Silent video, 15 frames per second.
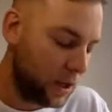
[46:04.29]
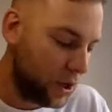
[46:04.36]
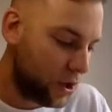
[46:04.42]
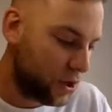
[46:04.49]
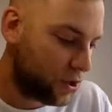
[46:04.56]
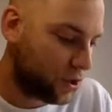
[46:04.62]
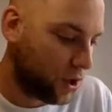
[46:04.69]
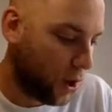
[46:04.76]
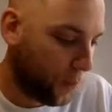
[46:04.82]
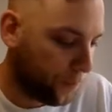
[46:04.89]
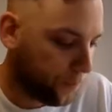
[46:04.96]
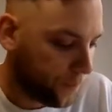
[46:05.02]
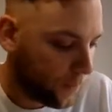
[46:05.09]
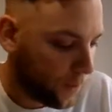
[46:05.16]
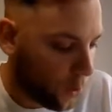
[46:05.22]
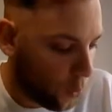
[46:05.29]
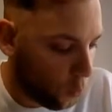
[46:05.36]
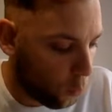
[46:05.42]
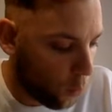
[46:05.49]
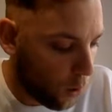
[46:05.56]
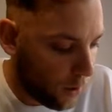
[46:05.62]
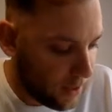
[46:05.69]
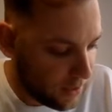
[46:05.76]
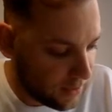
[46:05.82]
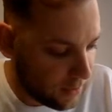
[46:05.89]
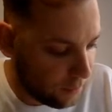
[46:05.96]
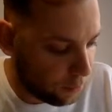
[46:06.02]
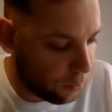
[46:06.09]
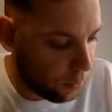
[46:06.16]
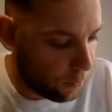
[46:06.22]
So what is the
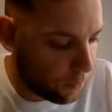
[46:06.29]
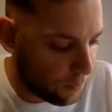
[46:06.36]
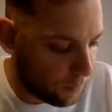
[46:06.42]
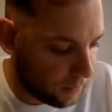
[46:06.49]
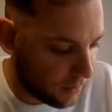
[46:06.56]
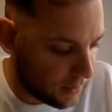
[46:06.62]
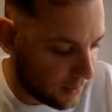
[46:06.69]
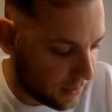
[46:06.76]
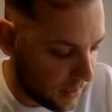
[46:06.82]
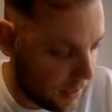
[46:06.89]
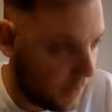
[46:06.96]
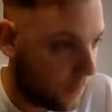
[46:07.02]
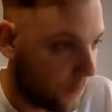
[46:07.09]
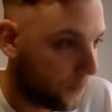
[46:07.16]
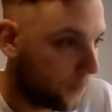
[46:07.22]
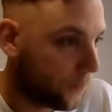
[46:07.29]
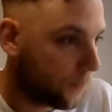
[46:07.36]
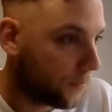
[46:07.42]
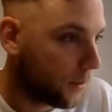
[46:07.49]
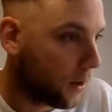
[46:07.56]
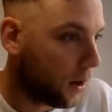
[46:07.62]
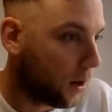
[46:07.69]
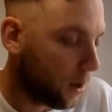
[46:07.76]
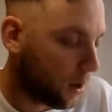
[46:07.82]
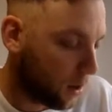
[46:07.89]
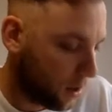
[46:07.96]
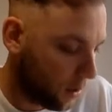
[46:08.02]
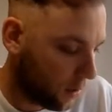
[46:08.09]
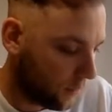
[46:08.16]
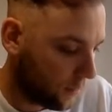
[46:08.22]
probability
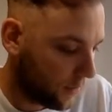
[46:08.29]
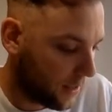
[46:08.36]
of